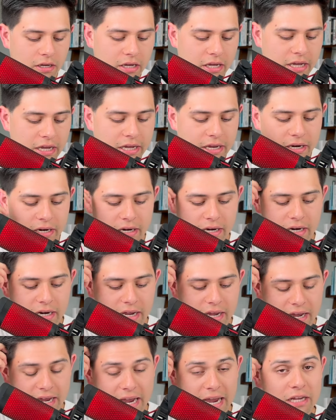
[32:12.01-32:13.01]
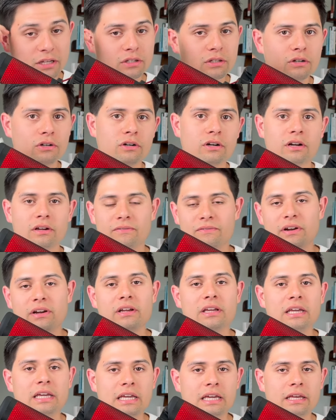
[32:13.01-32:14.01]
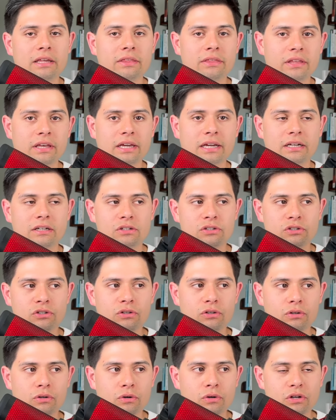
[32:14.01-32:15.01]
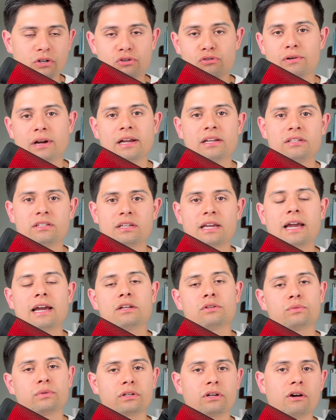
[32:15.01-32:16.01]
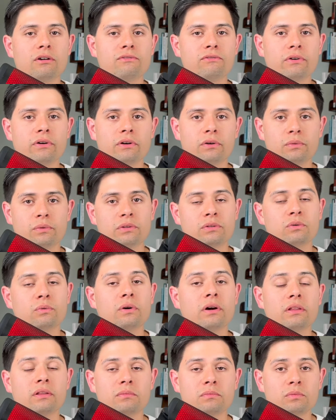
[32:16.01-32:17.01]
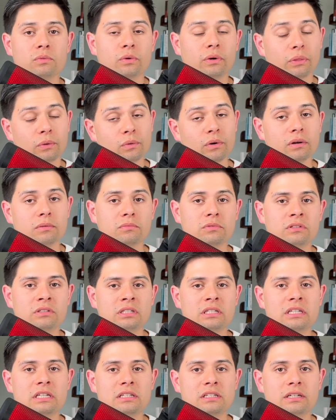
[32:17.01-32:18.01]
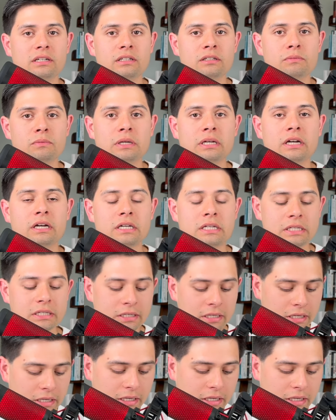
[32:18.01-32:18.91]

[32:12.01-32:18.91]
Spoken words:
or a very key thing to address as we go forward with quantum statistics, because